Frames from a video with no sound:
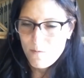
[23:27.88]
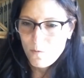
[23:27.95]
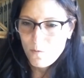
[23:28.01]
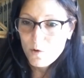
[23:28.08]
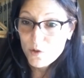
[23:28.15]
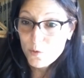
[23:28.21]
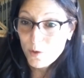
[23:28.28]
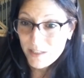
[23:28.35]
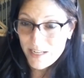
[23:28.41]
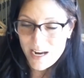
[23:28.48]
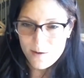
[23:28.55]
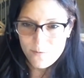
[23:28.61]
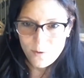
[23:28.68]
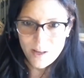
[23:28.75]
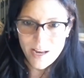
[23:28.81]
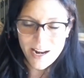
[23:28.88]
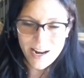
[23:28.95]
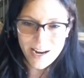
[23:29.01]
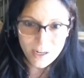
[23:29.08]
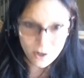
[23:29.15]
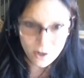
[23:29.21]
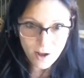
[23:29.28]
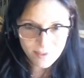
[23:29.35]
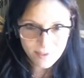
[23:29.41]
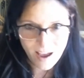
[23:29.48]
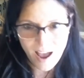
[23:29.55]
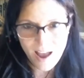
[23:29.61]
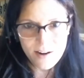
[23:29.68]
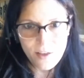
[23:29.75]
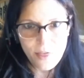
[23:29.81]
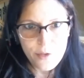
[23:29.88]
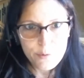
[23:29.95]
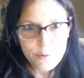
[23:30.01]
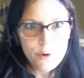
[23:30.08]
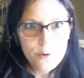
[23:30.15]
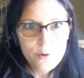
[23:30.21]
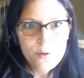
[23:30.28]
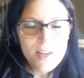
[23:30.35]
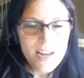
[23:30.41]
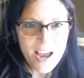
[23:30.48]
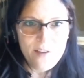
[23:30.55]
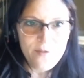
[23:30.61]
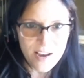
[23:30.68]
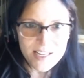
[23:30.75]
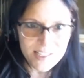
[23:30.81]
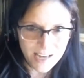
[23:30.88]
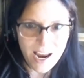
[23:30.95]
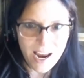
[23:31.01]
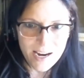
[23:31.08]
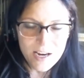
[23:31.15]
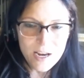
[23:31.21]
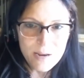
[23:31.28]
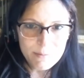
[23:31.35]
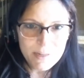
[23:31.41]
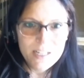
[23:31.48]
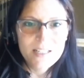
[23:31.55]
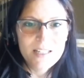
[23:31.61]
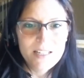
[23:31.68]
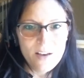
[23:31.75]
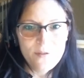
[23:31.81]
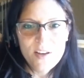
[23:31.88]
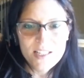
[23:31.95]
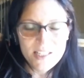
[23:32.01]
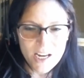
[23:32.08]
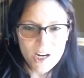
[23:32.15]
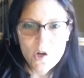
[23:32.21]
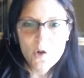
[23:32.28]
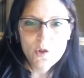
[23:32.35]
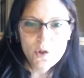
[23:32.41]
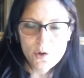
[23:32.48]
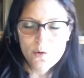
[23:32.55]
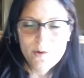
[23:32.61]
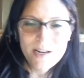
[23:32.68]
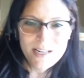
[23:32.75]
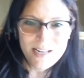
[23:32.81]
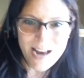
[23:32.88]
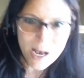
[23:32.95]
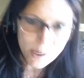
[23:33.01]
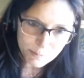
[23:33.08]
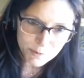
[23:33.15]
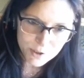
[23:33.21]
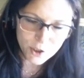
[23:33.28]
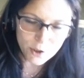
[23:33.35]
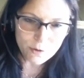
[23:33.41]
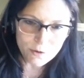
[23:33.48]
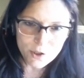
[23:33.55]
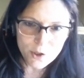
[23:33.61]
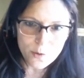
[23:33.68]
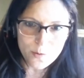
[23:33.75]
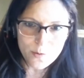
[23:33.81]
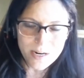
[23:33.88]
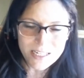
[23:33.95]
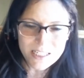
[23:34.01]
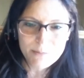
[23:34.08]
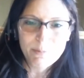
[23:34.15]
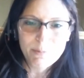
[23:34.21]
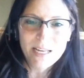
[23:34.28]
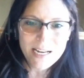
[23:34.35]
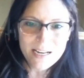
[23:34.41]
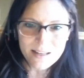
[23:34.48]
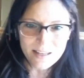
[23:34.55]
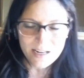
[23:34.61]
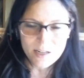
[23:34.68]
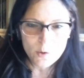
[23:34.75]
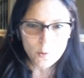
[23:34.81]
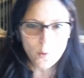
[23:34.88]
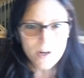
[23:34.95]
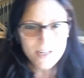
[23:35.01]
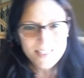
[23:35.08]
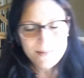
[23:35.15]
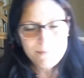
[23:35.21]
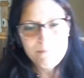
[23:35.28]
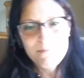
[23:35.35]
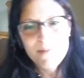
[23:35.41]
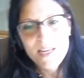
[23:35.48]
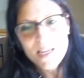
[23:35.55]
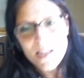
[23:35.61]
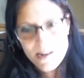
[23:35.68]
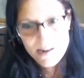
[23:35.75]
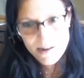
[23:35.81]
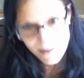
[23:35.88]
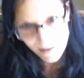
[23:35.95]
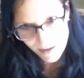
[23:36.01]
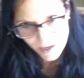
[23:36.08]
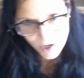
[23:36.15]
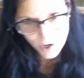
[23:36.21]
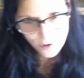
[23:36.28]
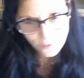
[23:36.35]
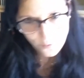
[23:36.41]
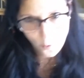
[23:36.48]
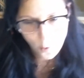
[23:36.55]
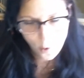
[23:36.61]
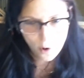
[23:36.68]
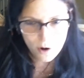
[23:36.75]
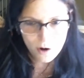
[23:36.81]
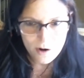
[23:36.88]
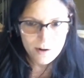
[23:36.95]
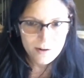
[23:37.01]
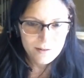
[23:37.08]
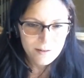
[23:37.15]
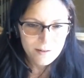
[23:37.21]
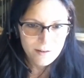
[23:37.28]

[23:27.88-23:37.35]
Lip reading: was really helpful. And I got that through the FSA, because the FSA goes through and it helps you to explain things. What does it mean for